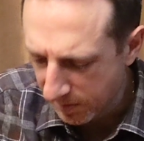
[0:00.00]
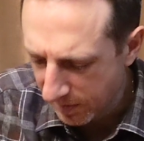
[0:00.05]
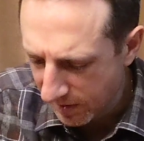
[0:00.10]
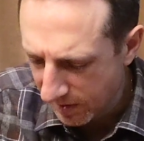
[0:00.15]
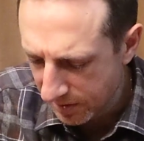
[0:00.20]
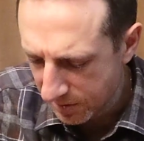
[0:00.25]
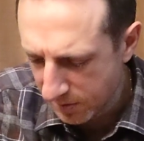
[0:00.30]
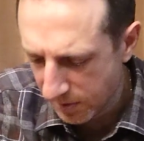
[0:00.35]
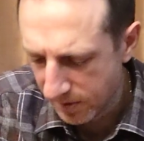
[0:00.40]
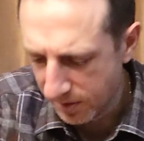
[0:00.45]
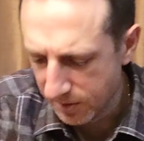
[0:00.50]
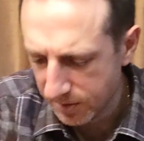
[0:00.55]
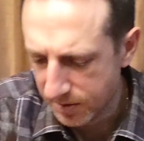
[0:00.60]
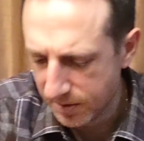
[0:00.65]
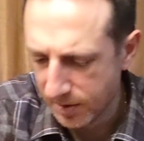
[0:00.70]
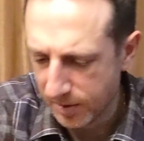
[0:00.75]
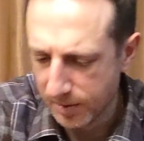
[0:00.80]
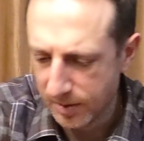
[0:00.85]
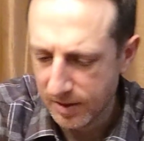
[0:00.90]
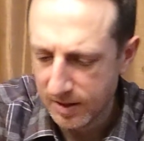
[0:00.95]
to be honest with you.
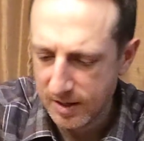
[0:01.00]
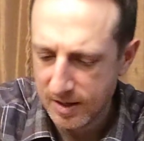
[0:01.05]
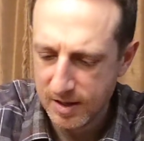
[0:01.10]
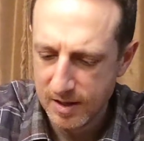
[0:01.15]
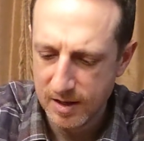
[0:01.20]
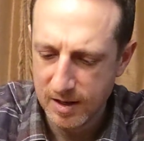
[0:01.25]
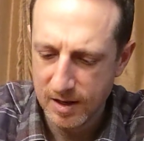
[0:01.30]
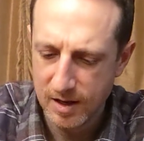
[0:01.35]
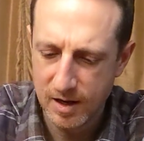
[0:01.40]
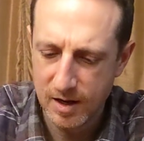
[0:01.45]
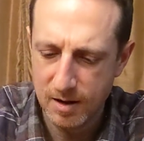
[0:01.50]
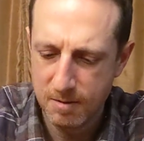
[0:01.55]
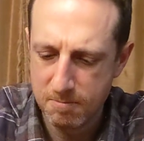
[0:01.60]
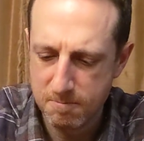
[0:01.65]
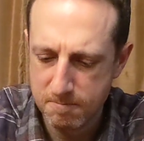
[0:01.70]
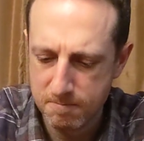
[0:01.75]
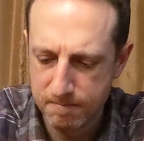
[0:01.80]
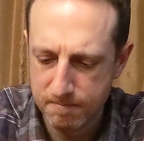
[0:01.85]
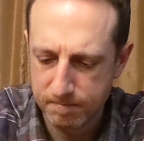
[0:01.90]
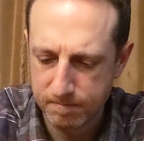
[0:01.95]
So
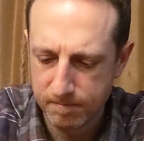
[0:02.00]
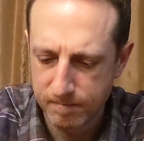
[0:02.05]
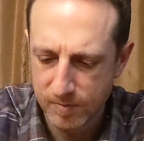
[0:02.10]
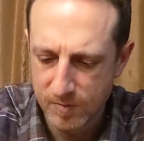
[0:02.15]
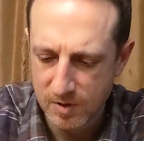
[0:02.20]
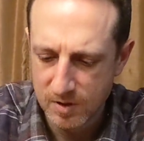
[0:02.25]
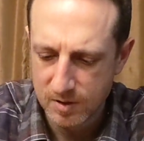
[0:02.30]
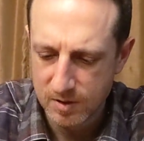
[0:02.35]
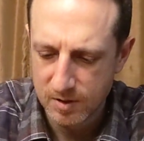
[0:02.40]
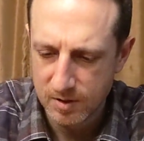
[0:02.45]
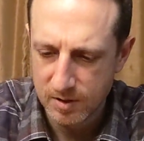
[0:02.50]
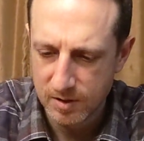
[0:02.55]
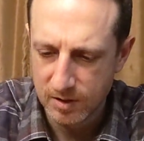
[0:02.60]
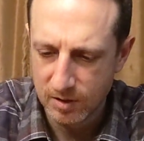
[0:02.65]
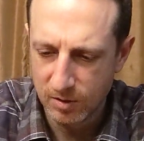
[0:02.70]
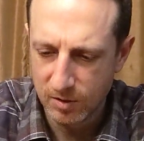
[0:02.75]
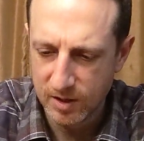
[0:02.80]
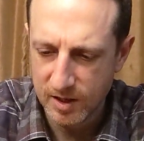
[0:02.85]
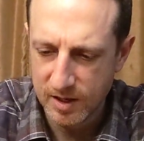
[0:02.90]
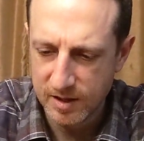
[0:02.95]

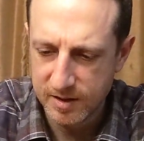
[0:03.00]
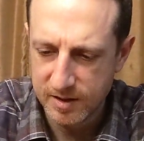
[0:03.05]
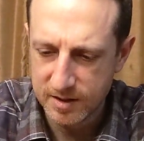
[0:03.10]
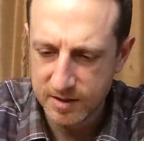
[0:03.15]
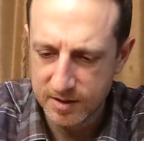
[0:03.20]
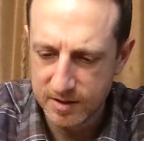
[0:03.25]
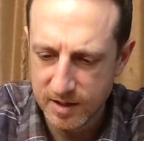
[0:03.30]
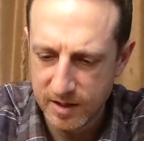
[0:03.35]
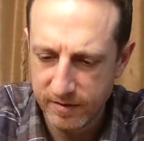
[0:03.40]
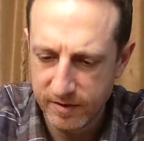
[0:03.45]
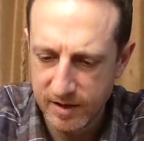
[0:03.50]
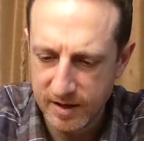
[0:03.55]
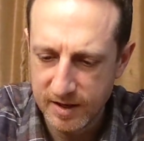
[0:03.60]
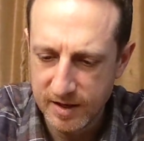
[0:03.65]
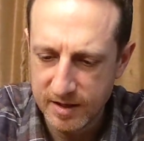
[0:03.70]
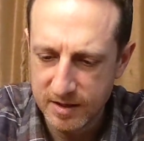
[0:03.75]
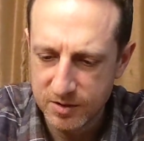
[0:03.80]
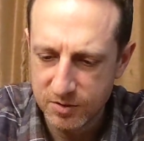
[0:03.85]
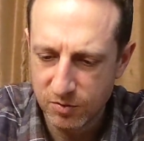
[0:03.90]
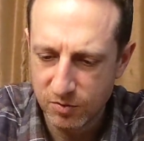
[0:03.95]
Looking at this 7, it
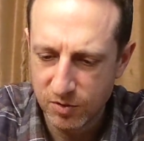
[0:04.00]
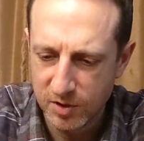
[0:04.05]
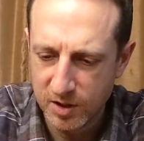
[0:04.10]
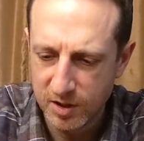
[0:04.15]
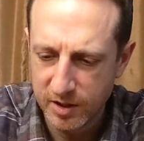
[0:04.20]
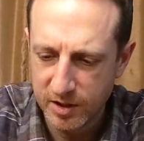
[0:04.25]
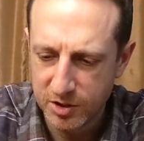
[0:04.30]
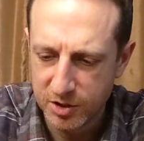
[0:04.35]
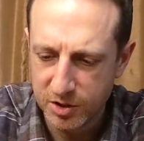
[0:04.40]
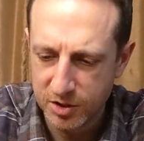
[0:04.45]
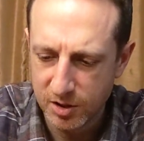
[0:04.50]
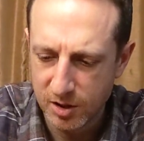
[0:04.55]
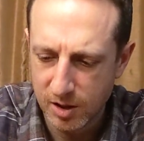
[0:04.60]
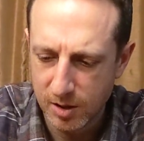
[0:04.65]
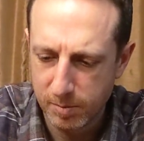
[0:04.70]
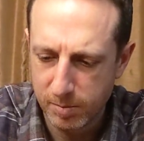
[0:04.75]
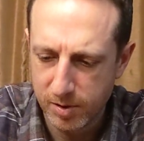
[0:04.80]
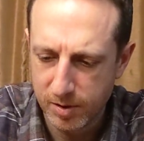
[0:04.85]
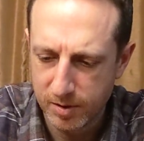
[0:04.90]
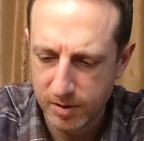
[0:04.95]
is really
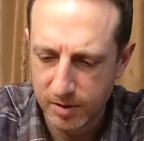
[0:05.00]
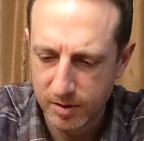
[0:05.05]
sharp.